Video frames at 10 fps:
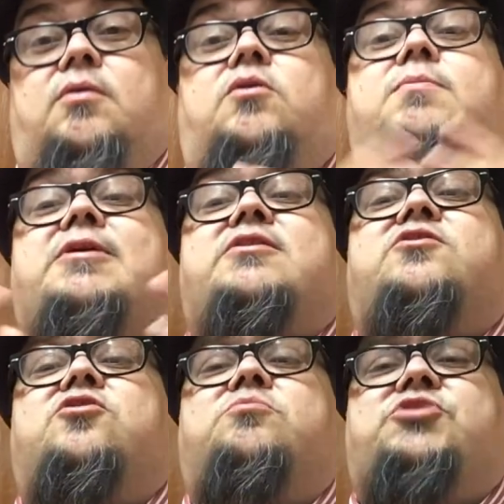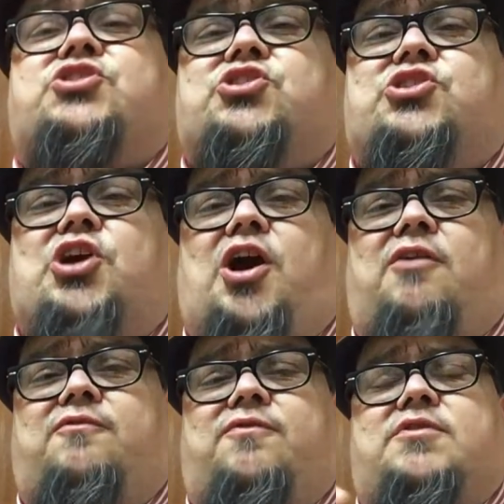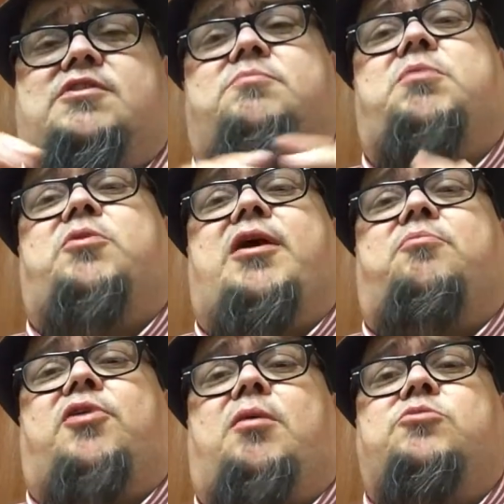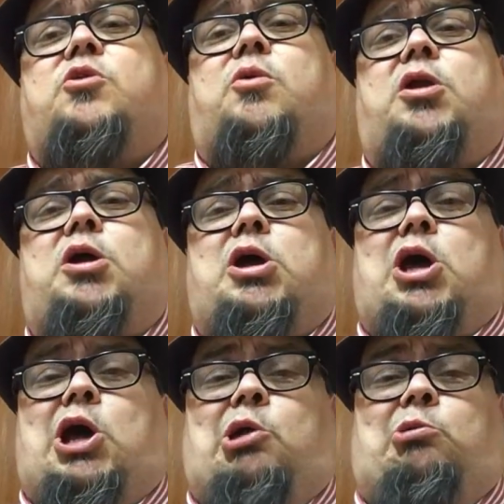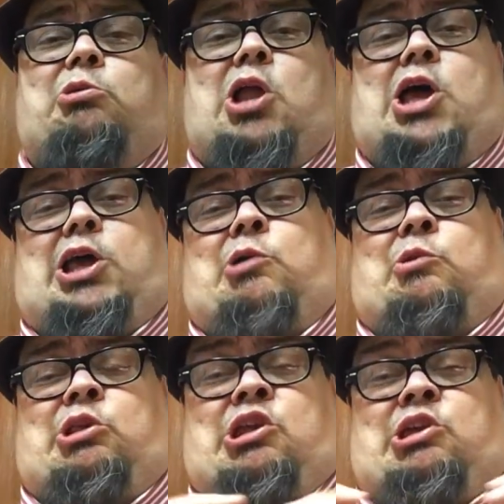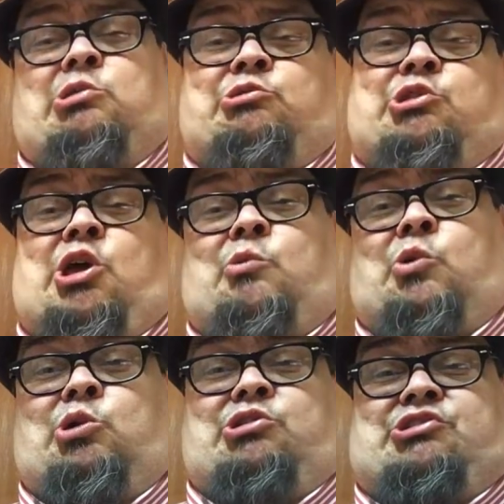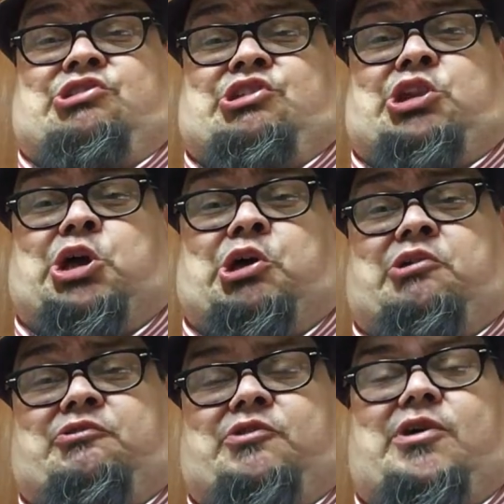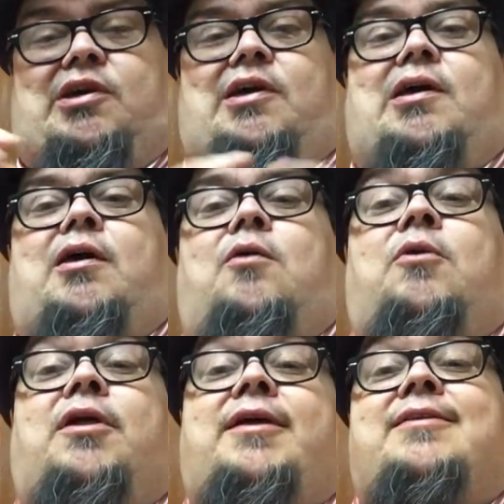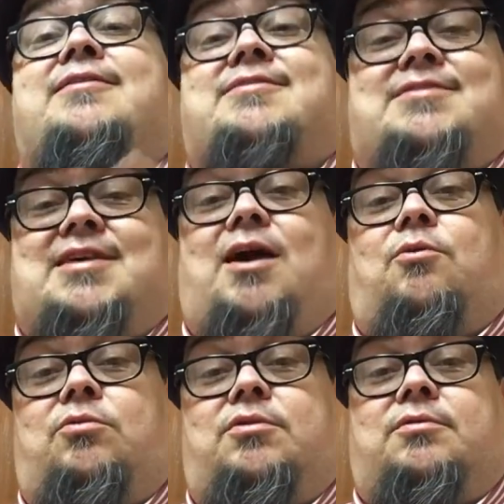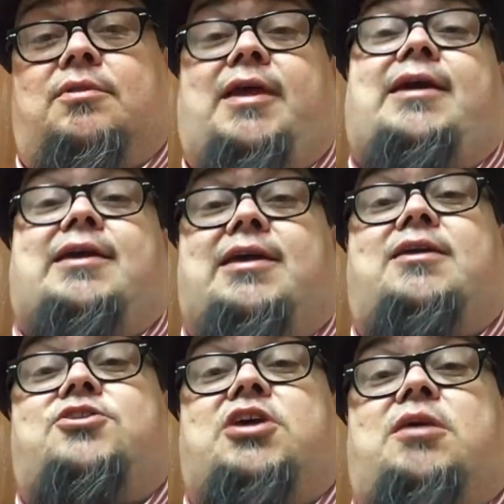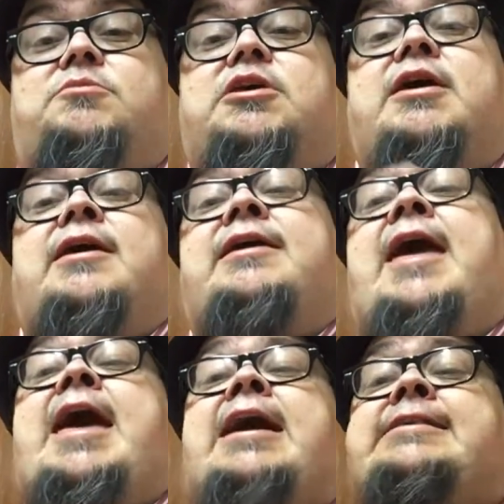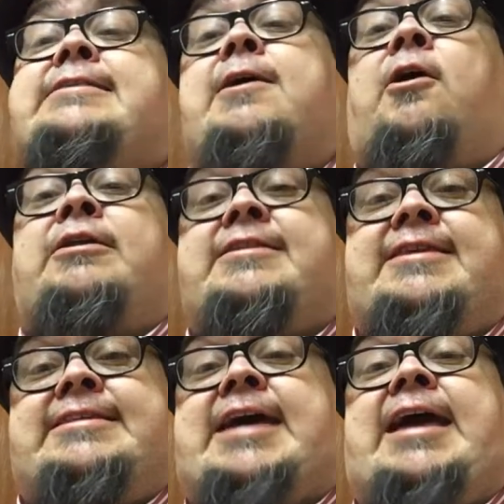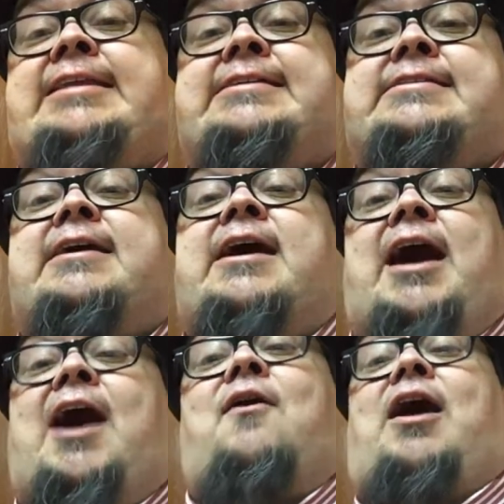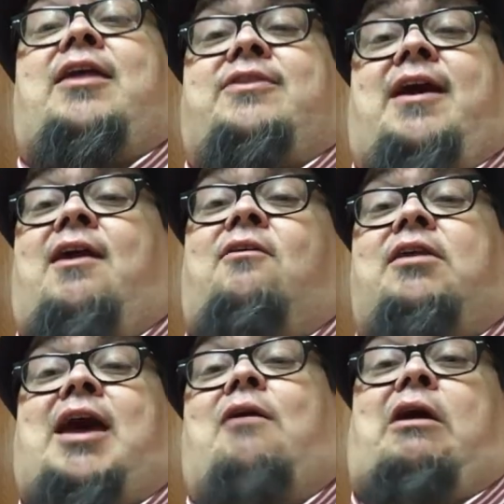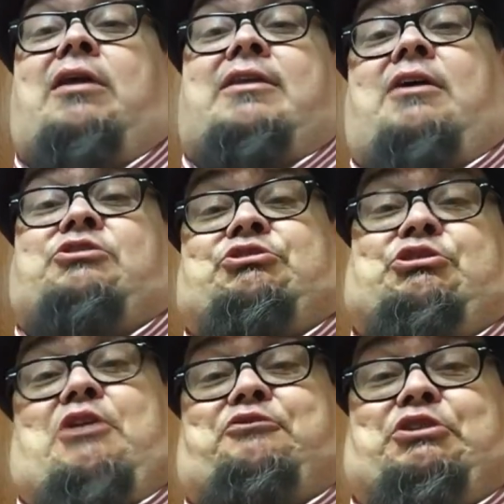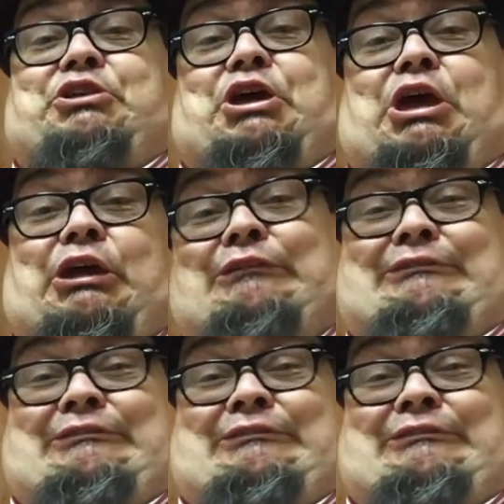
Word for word: What about the term stuff? Some people have problems going, I don't like it when they use that word stuff. Well, it doesn't sound like King James. Yea, I say unto thee, Titus, how art thou? And how art thou stuffed today?